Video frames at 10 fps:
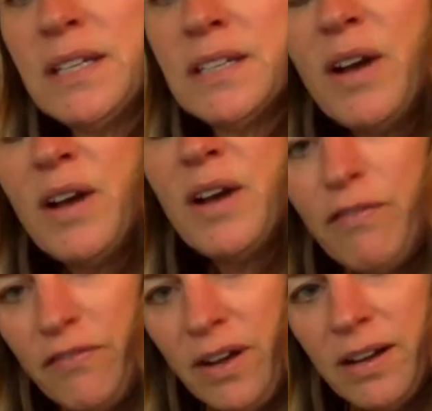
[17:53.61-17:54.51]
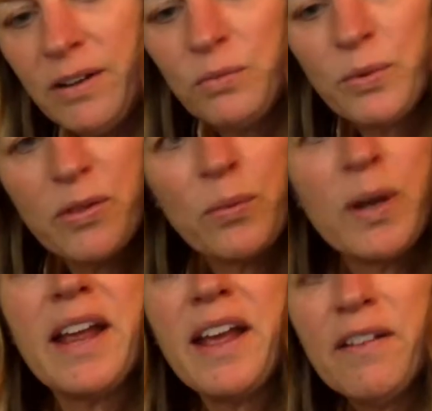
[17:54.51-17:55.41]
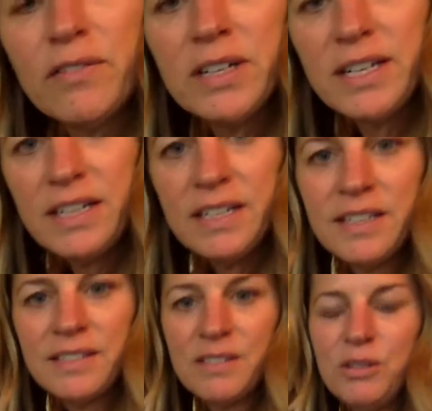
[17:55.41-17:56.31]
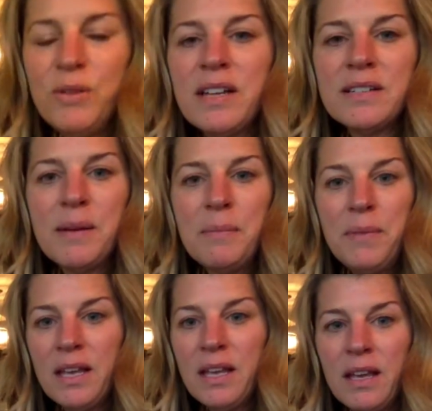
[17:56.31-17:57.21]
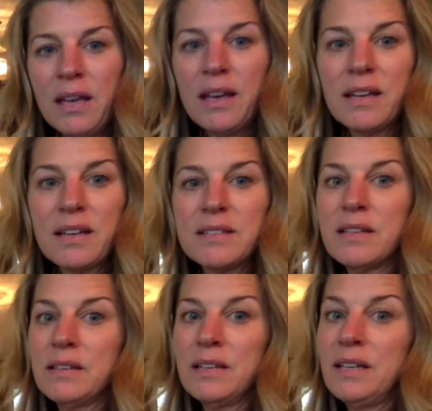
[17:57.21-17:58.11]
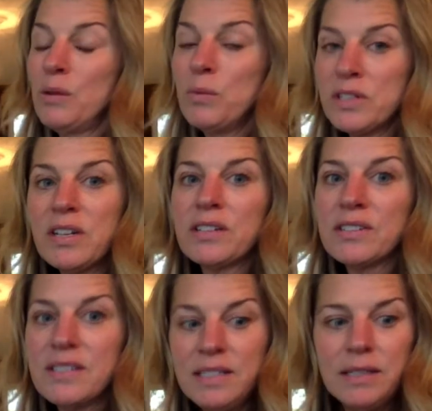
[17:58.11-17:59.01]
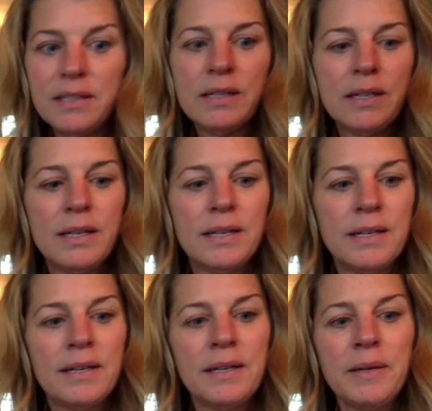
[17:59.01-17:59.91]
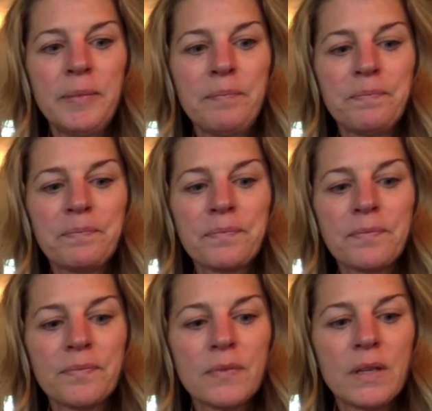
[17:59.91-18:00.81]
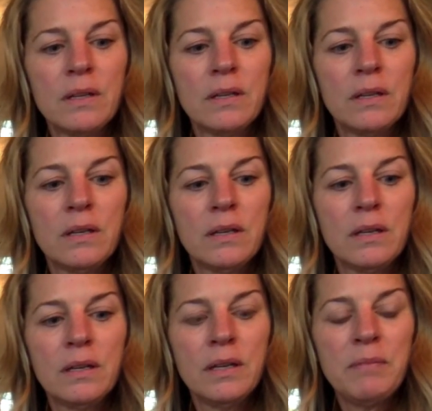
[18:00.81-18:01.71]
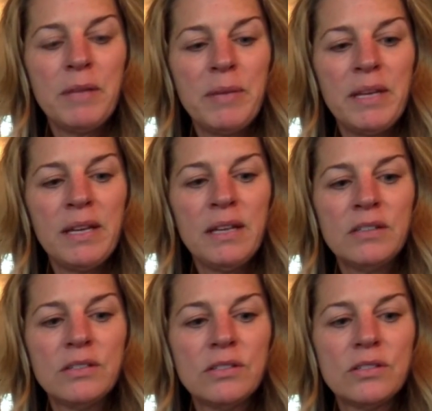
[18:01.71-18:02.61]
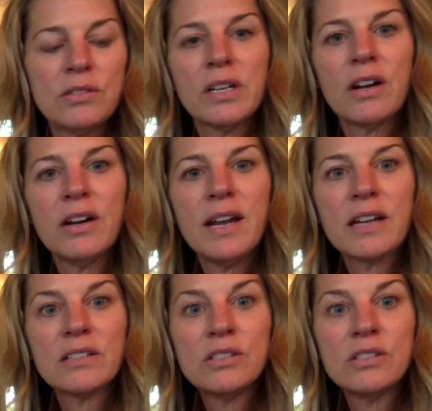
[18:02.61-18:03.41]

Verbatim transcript: So have fun with whatever it is you end up making, because I and I wish I could see it. Um, and maybe during our next